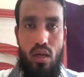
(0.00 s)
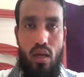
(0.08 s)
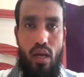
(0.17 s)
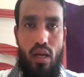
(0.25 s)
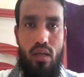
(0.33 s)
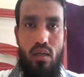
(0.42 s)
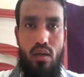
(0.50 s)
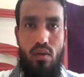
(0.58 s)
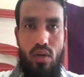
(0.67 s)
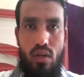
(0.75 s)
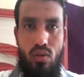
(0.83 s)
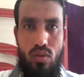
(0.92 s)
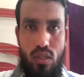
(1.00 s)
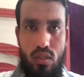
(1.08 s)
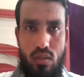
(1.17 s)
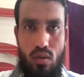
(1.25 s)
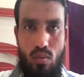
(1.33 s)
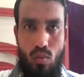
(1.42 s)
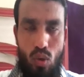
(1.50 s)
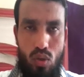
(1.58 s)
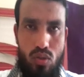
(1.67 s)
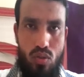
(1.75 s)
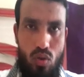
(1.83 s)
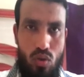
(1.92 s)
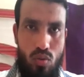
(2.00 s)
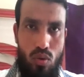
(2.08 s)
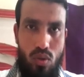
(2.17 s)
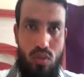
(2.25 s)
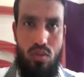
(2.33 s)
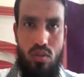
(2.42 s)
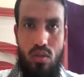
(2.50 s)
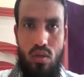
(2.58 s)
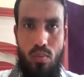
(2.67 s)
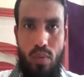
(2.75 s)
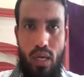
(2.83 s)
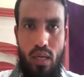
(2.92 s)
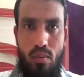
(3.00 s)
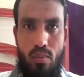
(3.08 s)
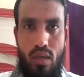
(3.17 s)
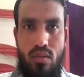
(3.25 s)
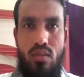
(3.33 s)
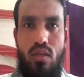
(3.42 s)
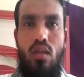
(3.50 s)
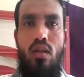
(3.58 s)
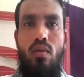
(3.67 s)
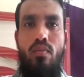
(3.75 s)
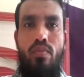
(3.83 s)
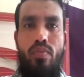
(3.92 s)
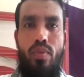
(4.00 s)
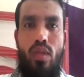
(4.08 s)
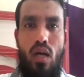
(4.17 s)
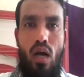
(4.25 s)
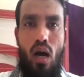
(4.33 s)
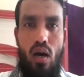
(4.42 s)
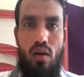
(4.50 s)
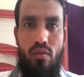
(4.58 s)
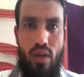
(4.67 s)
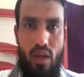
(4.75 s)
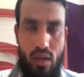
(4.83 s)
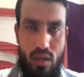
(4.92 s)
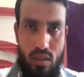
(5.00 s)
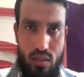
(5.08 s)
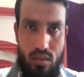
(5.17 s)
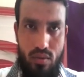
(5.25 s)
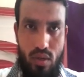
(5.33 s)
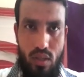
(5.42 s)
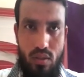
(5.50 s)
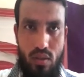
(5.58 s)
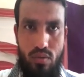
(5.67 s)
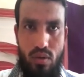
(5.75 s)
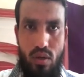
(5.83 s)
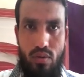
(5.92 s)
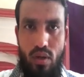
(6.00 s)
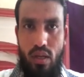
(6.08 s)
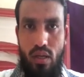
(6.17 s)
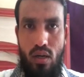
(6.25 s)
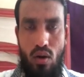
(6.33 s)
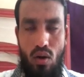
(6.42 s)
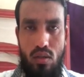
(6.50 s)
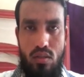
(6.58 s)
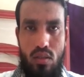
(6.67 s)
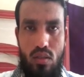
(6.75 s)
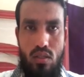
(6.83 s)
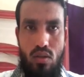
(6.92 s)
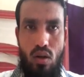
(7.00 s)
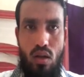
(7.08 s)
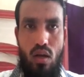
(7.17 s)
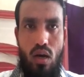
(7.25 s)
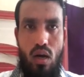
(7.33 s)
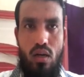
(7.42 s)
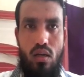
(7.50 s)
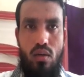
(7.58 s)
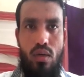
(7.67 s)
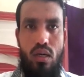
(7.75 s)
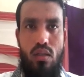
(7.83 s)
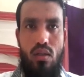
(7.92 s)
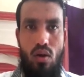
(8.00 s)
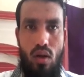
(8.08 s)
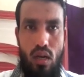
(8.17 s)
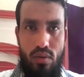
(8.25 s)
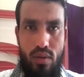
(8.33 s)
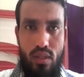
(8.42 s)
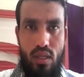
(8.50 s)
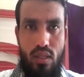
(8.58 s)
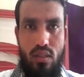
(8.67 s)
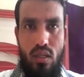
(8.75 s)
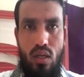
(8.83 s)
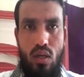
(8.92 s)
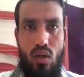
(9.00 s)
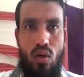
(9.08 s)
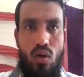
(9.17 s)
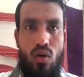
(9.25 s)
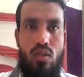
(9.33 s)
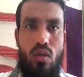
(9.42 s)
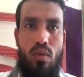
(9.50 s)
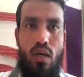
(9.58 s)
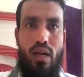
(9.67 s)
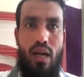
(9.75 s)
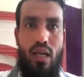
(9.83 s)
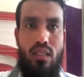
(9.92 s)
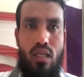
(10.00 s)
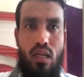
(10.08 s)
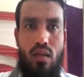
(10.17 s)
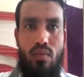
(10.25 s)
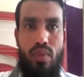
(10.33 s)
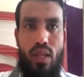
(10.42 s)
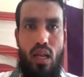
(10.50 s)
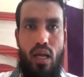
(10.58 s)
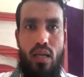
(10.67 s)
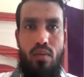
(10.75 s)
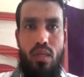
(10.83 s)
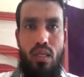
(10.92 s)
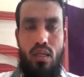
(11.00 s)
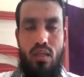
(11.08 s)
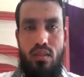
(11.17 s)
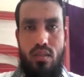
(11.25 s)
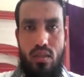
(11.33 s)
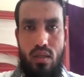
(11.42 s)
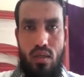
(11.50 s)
And we are using books, notebooks, pen, pencil, car, vehicles, we are wearing a cloth. So these all are come under the non living things. So some are natural like minerals.